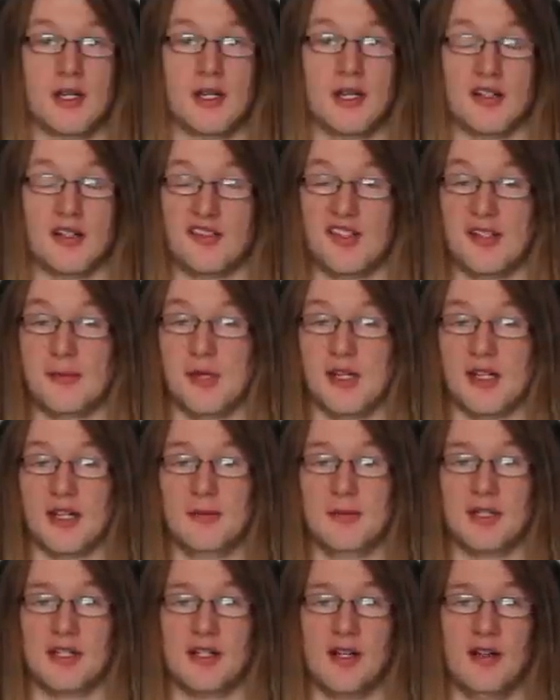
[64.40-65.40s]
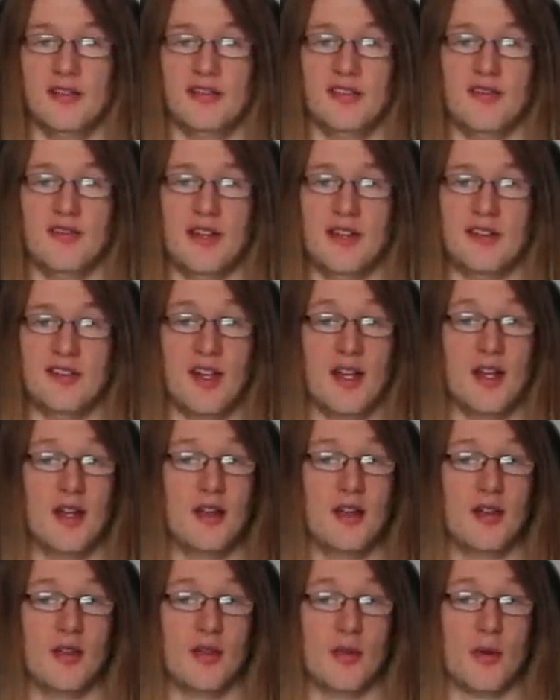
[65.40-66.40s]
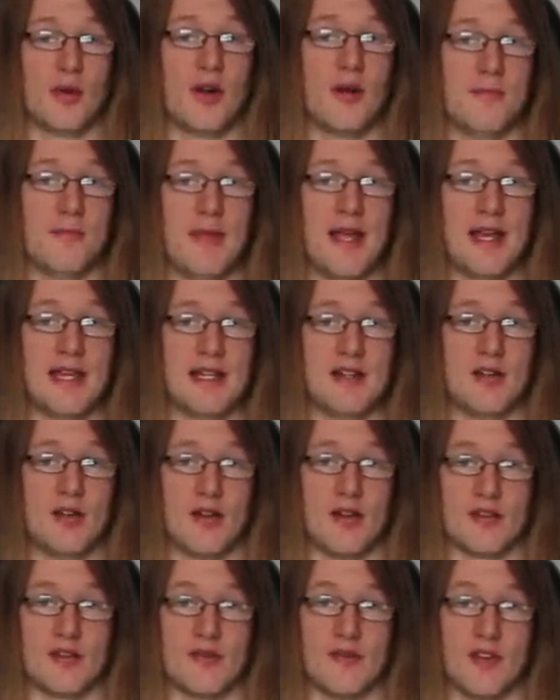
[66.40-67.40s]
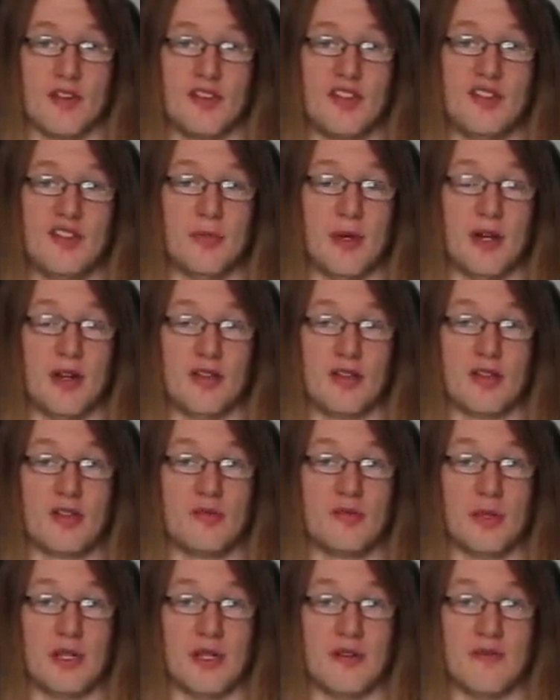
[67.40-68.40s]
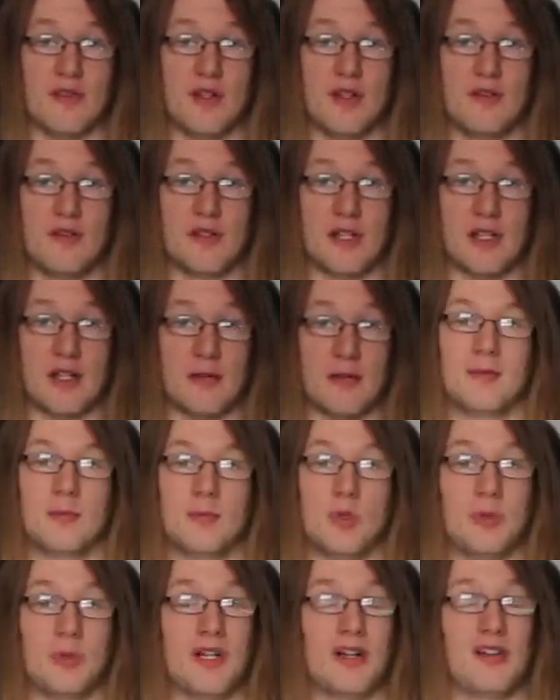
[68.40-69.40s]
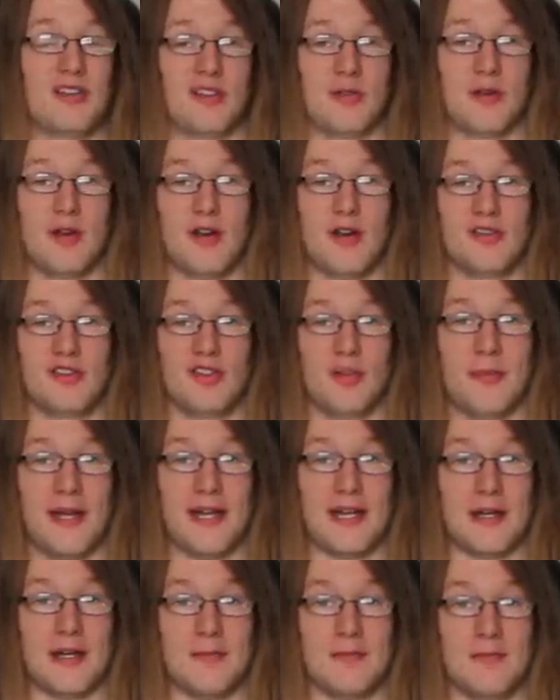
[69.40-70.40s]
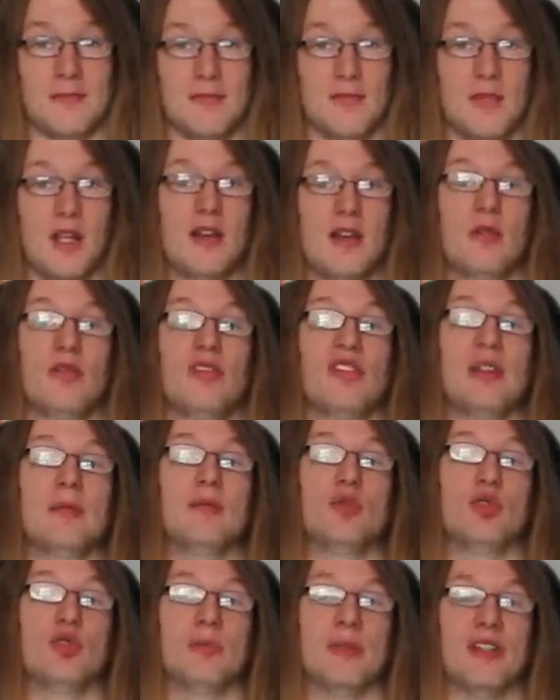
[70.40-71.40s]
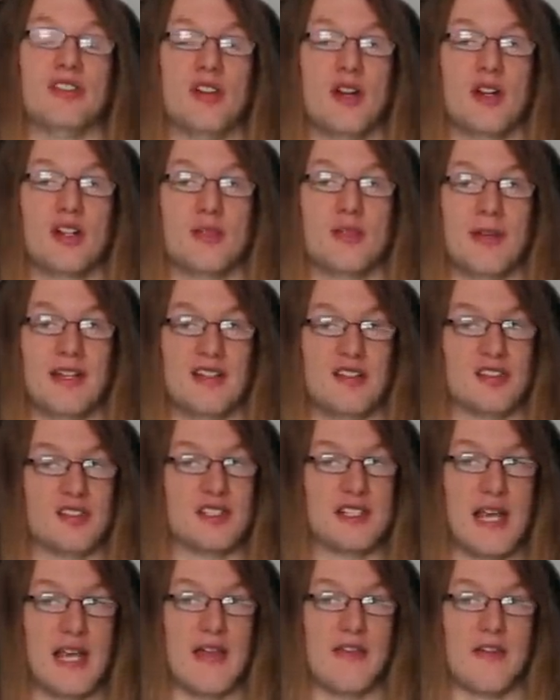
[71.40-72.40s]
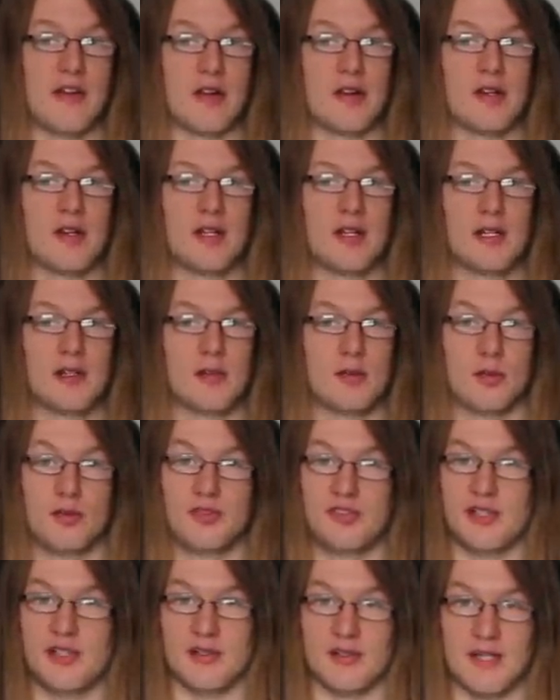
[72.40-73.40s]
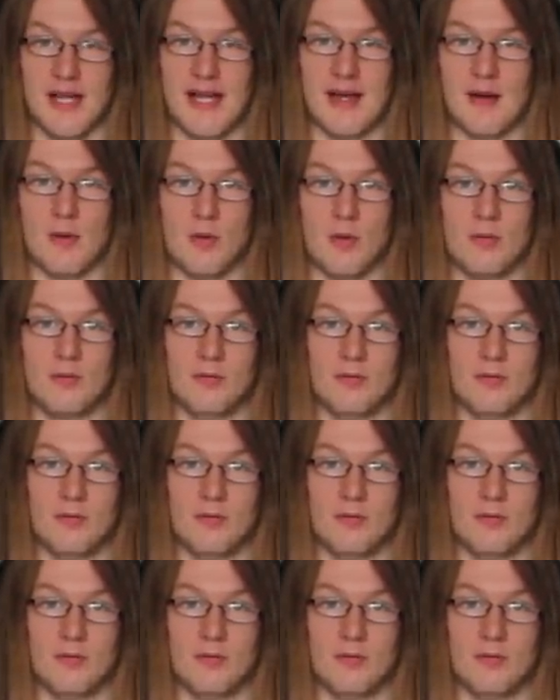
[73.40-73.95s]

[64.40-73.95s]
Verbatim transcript: and seemingly because of this, there are many controversies Behringer have been involved in. But because there are so many, they don't seem to have been documented together until now.